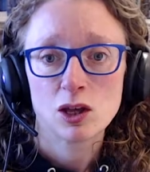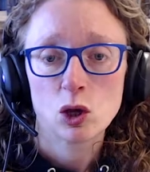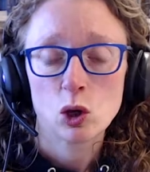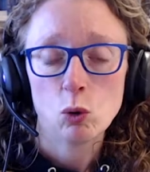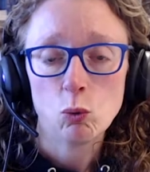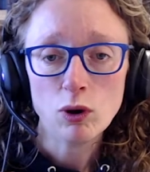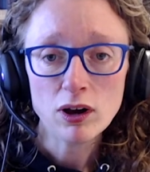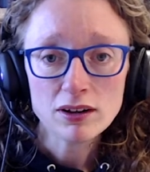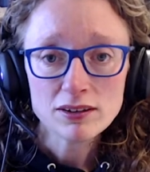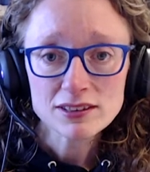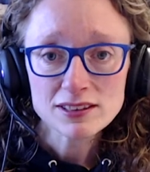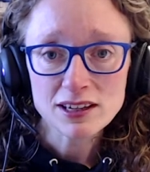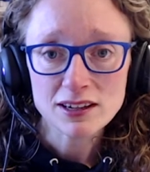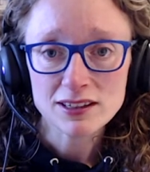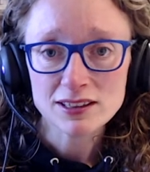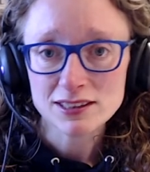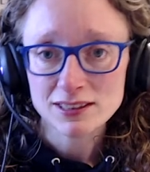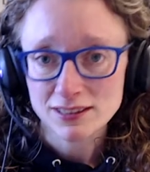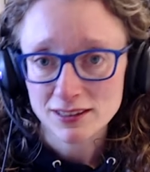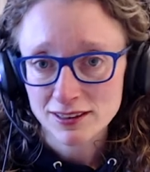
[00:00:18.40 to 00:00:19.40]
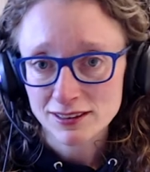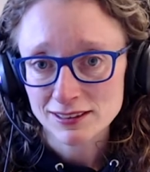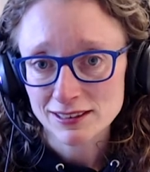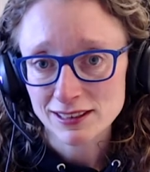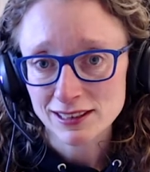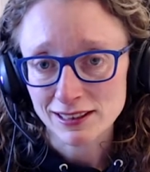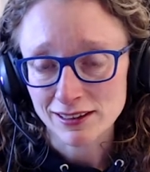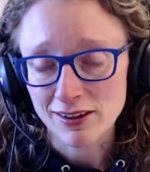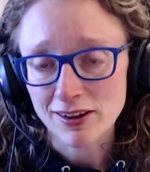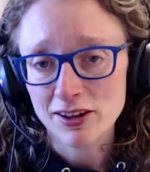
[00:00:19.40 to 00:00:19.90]
Whilst I
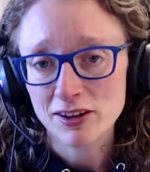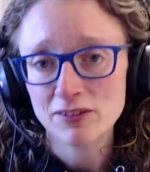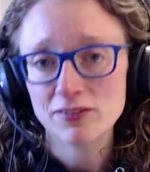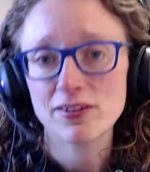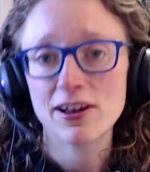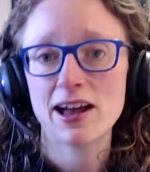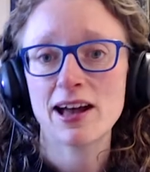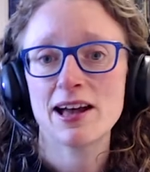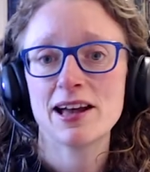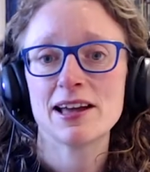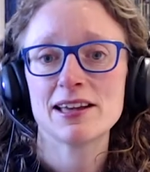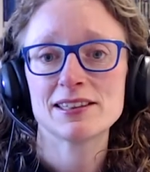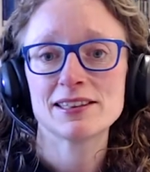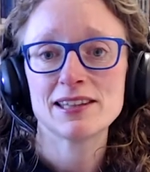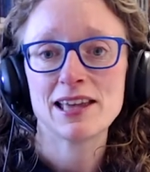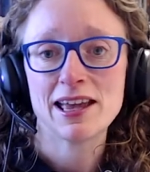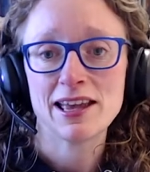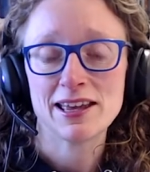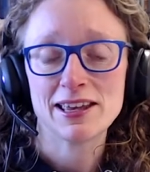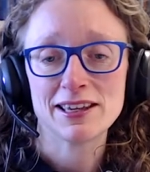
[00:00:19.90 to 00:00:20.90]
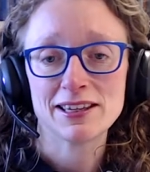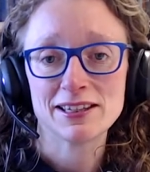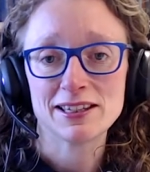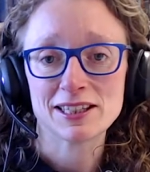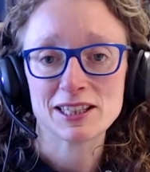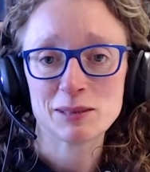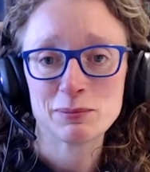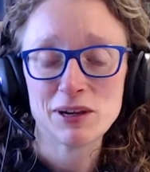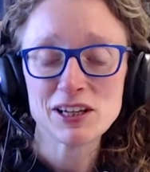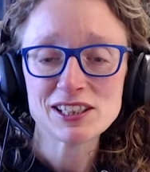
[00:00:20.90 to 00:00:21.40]
started life as a
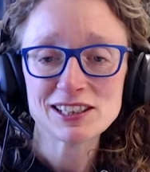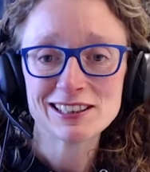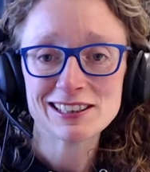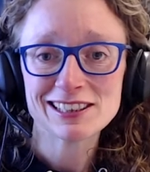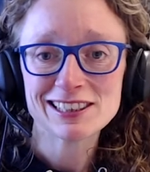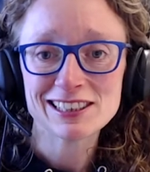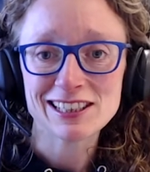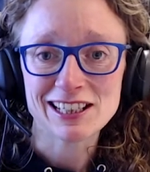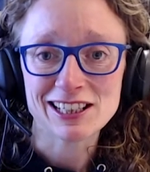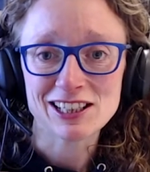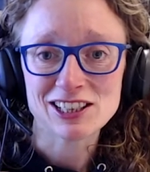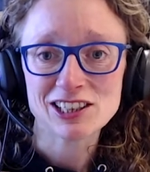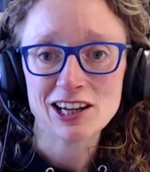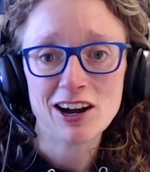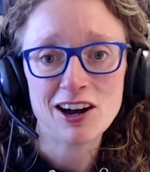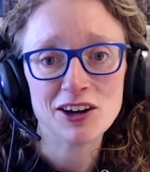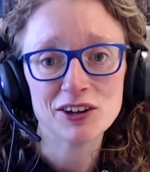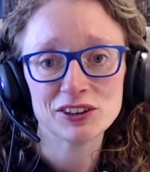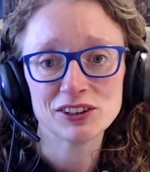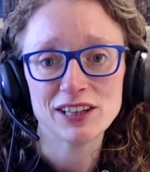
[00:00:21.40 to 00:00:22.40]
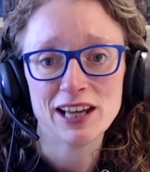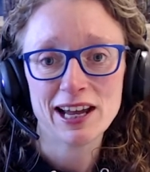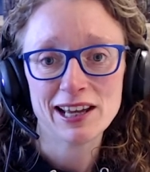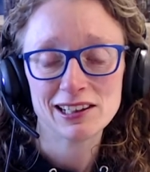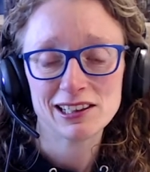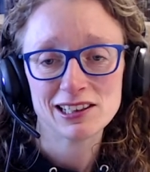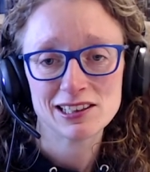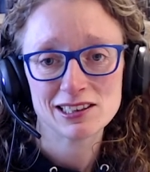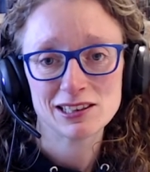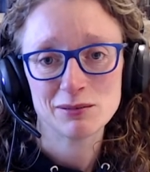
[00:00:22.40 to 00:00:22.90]
specialist in child and
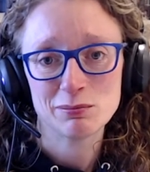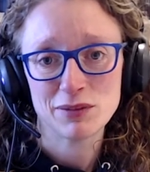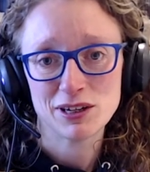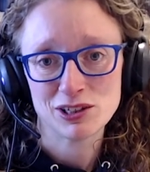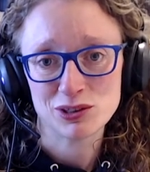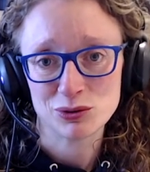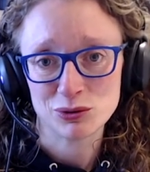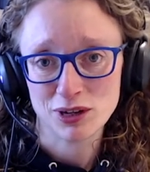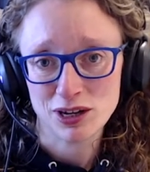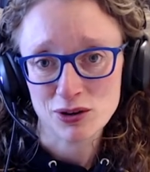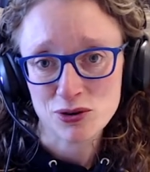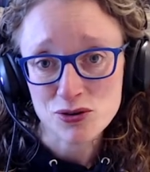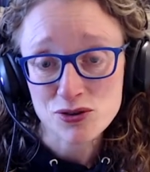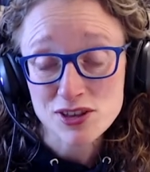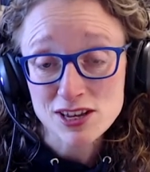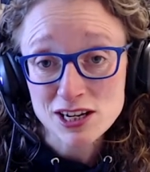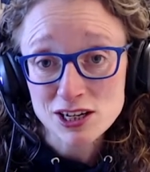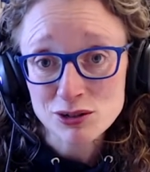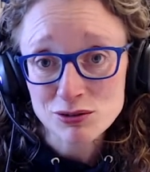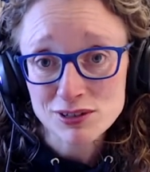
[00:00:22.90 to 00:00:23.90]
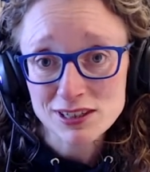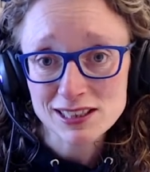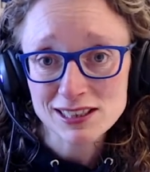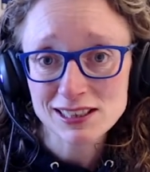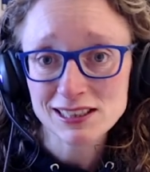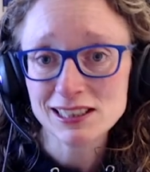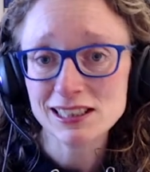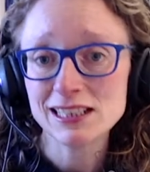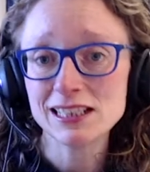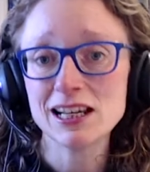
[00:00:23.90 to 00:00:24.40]
adolescent mental health,
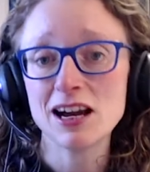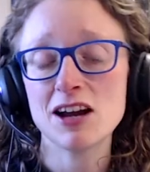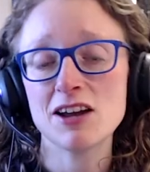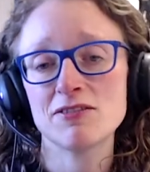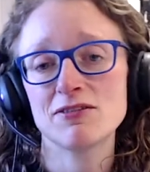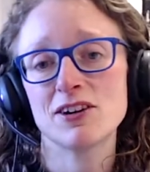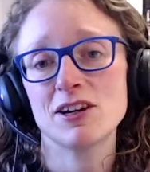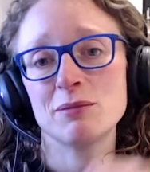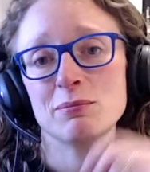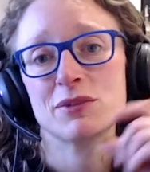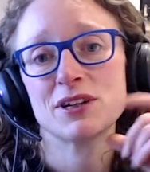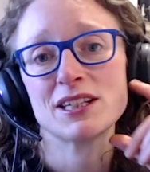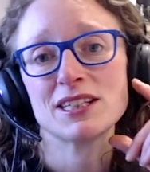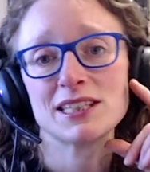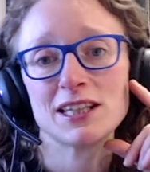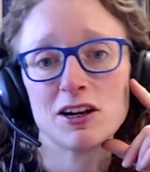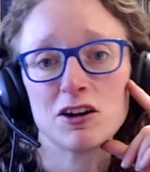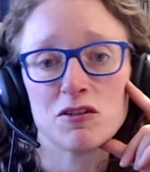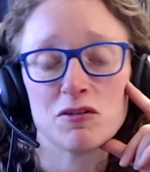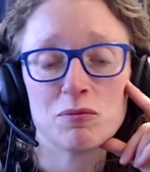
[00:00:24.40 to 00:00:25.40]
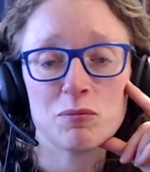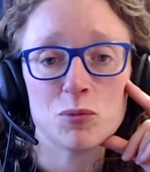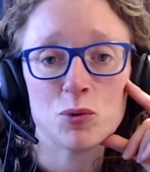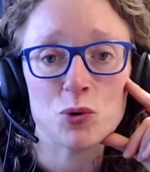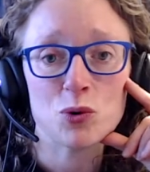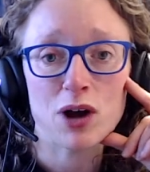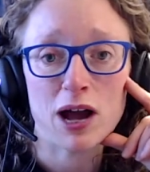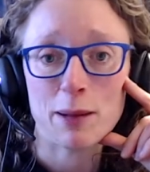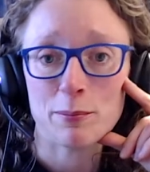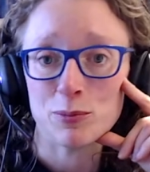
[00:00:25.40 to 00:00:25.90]
increasingly I find myself
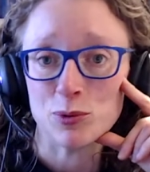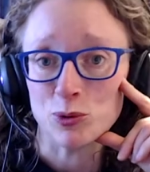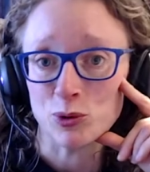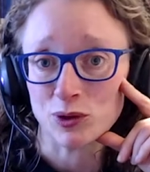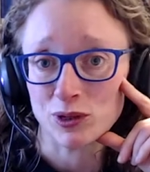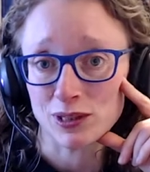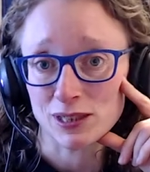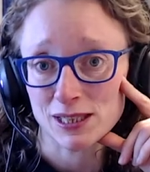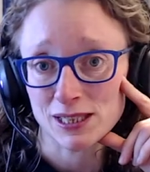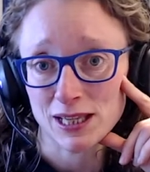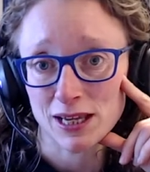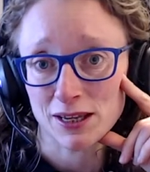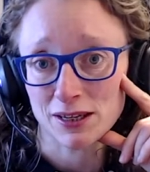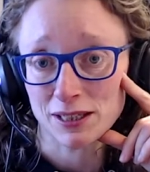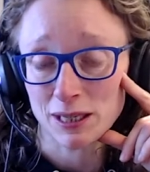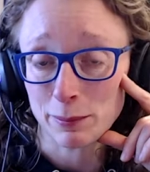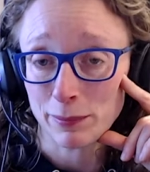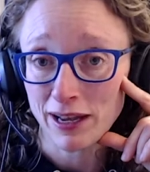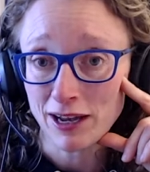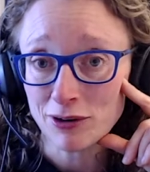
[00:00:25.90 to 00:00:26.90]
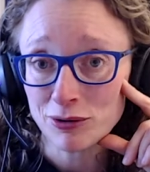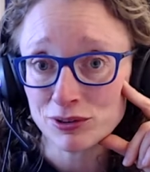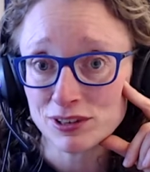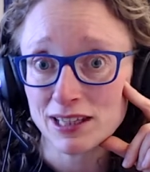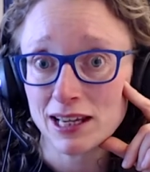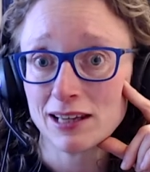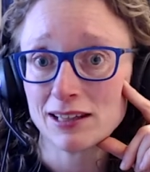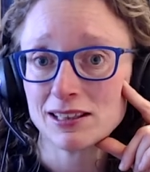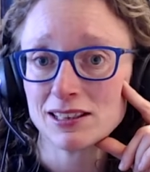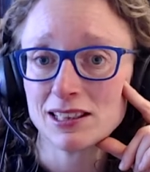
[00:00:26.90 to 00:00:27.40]
more and more concerned about
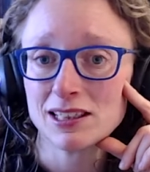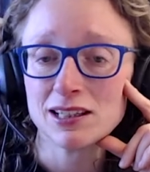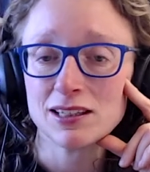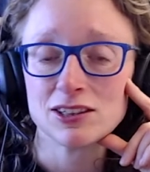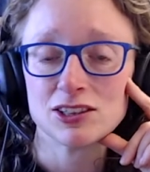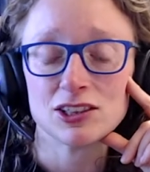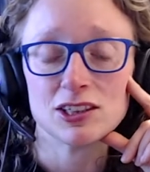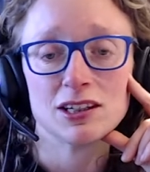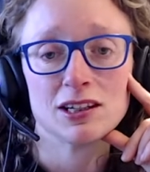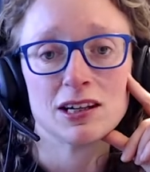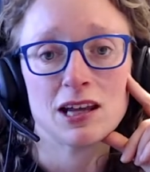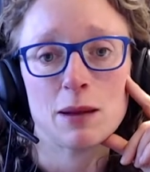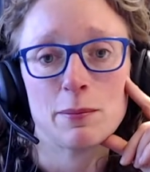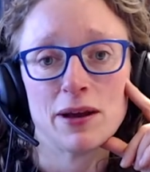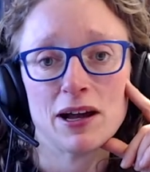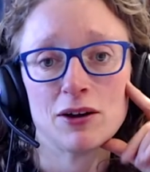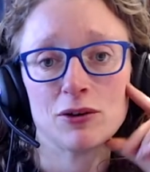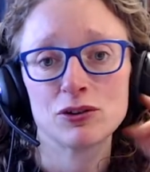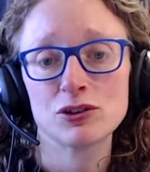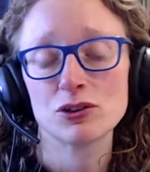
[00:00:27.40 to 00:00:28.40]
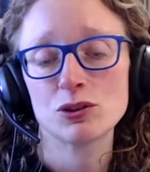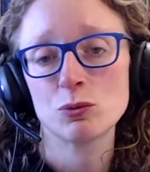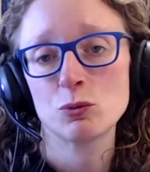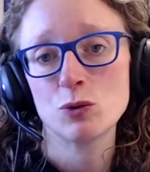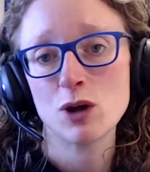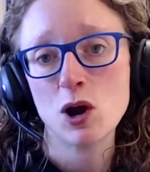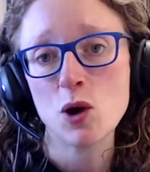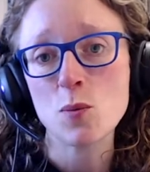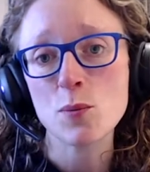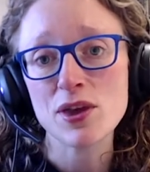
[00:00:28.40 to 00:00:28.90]
and teaching about the
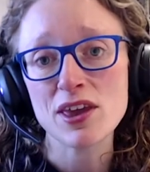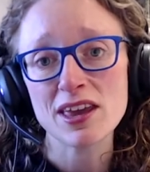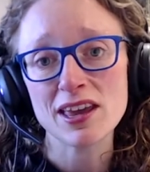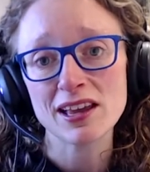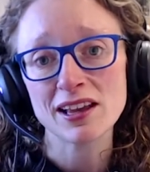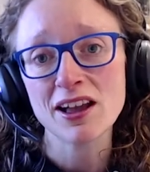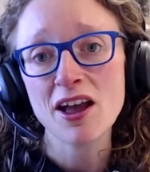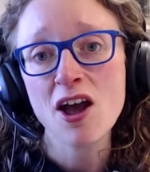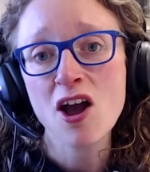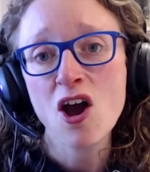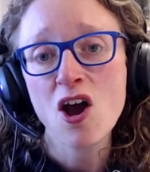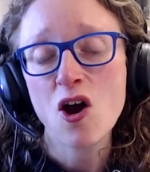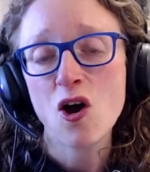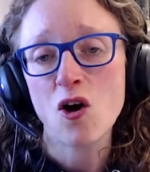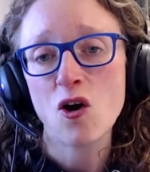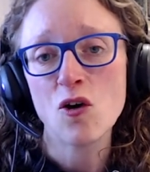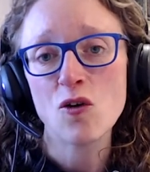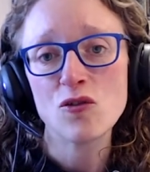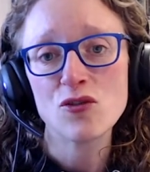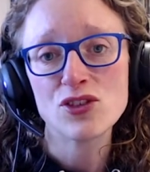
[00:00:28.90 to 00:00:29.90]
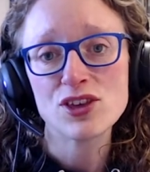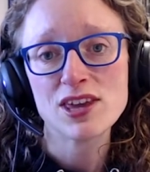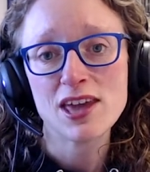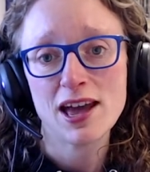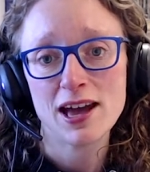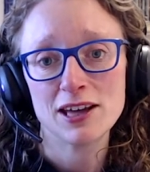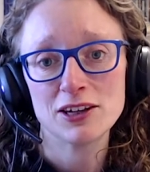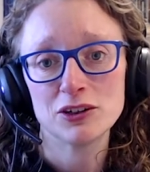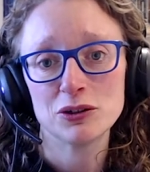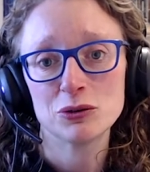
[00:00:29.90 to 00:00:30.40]
well-being of the
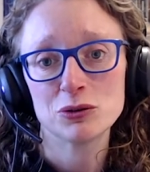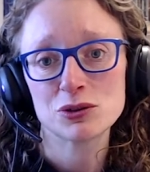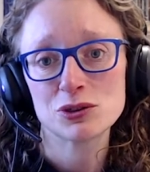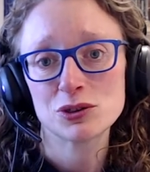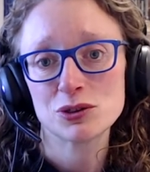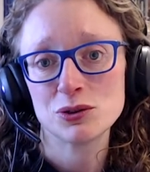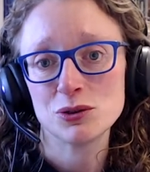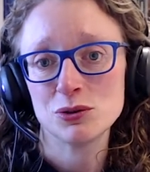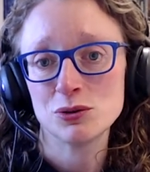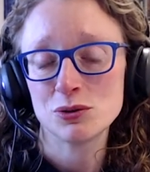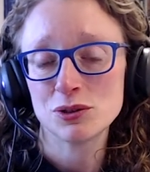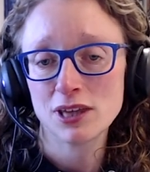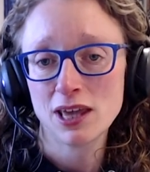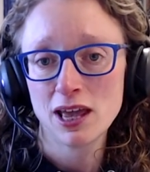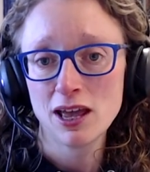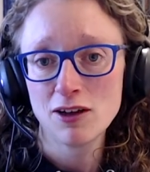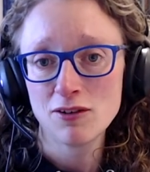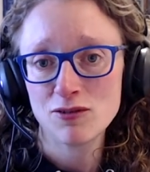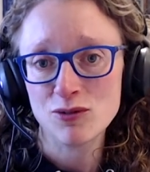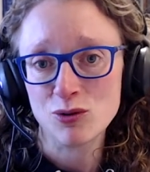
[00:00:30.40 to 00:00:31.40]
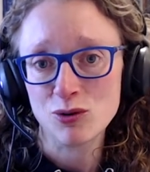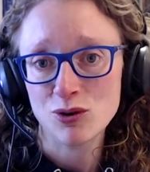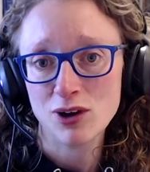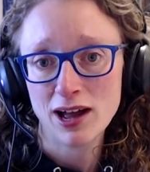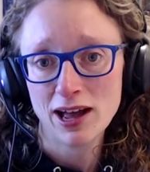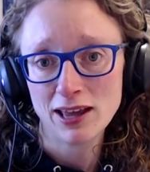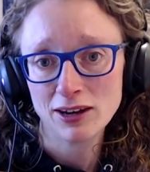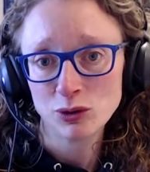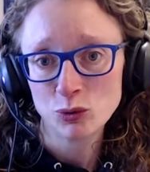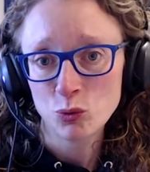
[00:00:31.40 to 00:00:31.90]
adults who care for
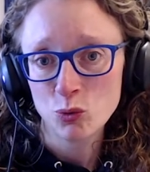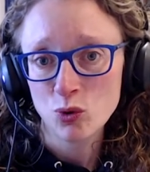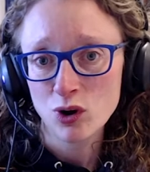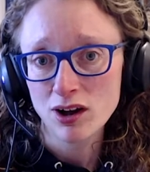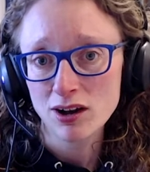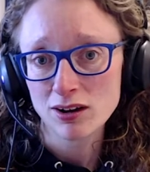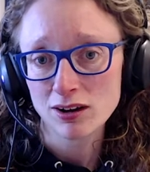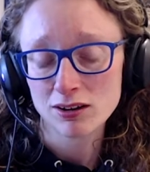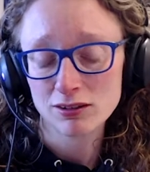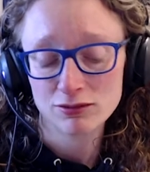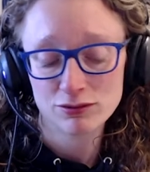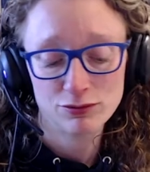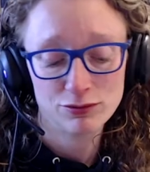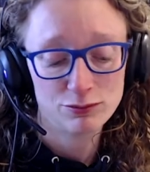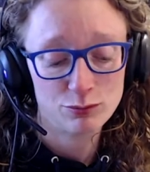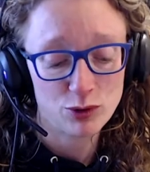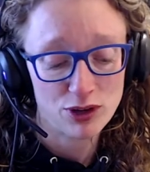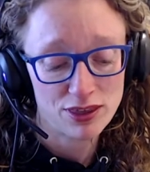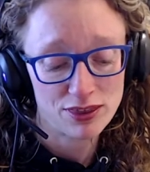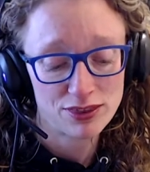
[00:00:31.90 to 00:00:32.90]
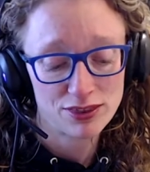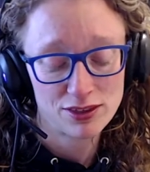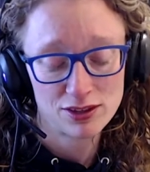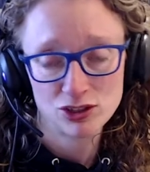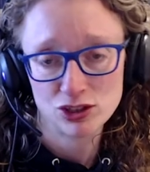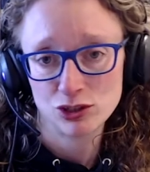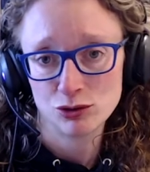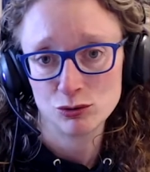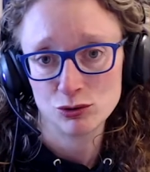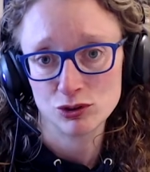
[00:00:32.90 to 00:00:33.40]
and work with
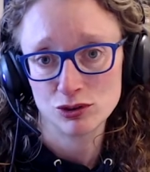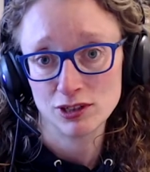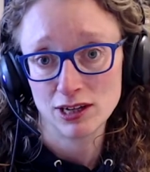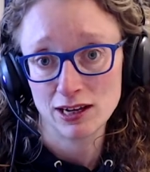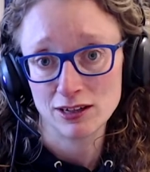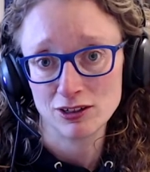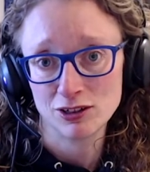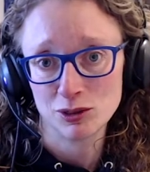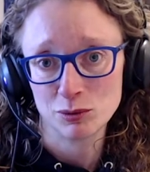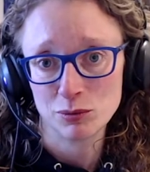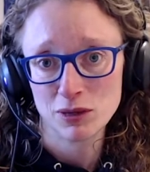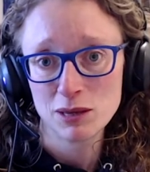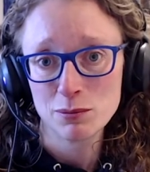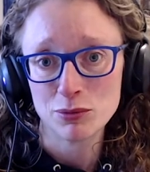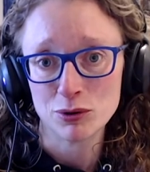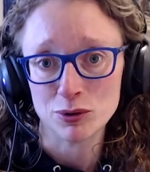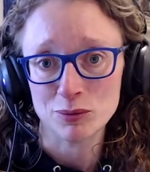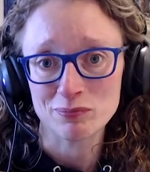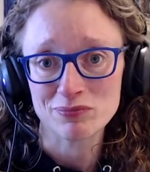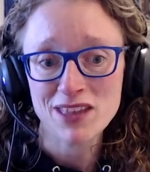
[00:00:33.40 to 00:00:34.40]
children and young people.